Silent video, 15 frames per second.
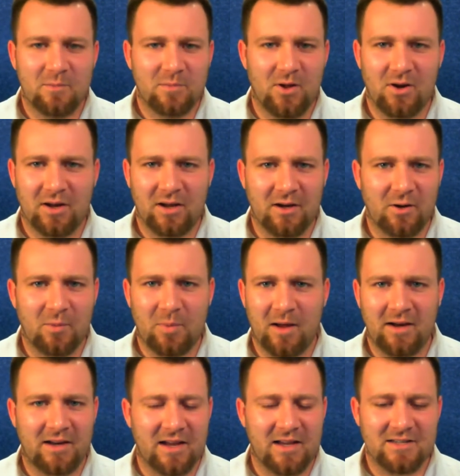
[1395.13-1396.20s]
blogging or
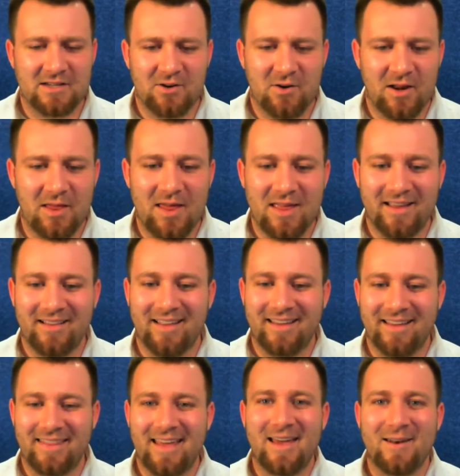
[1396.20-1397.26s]
podcasting or anything
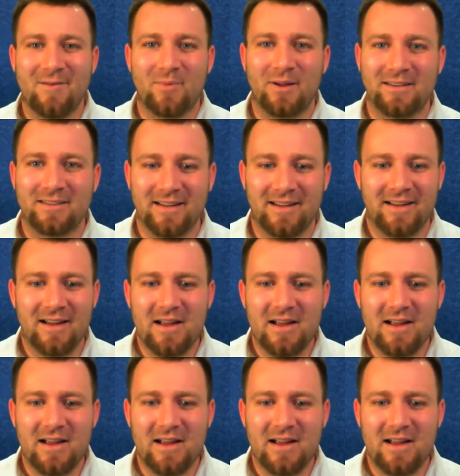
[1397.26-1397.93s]
like that, but